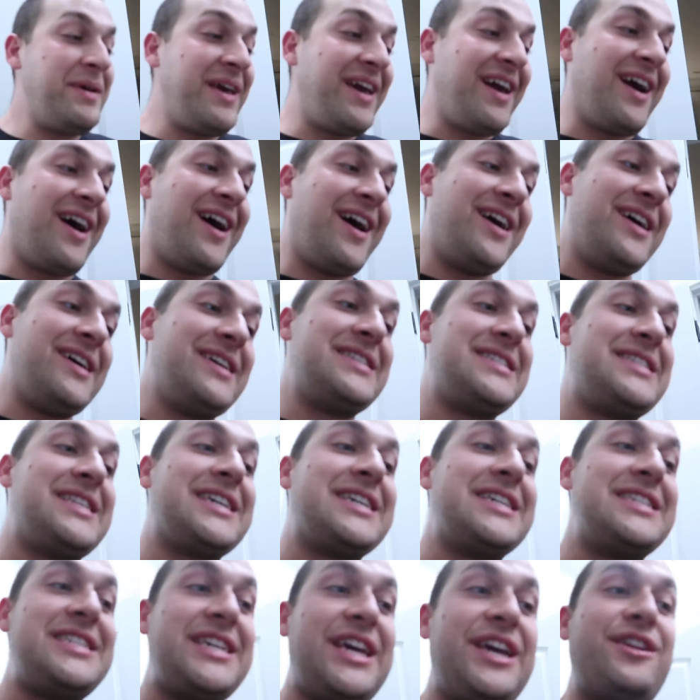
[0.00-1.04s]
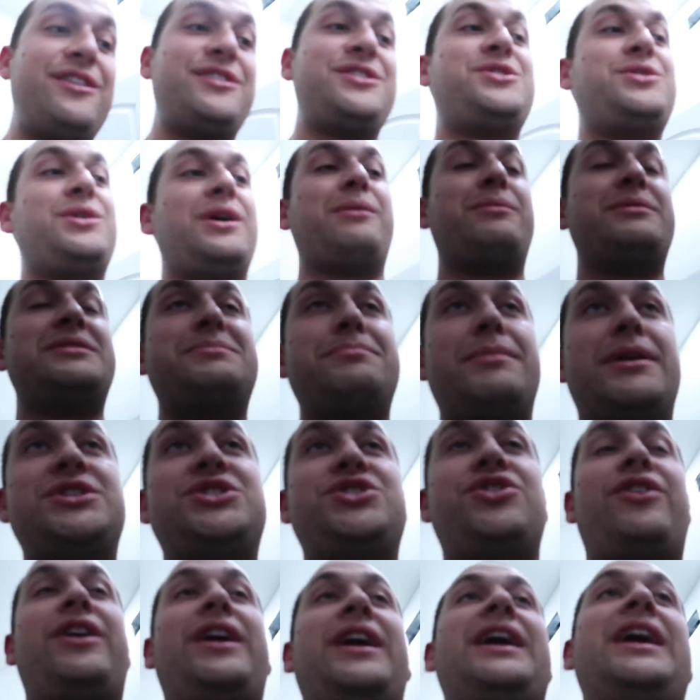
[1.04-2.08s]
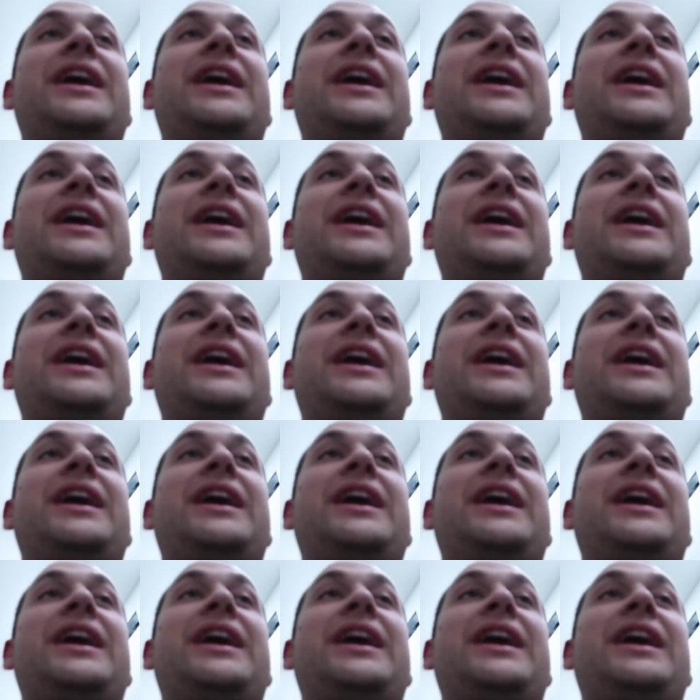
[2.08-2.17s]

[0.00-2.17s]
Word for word: because the container store was measuring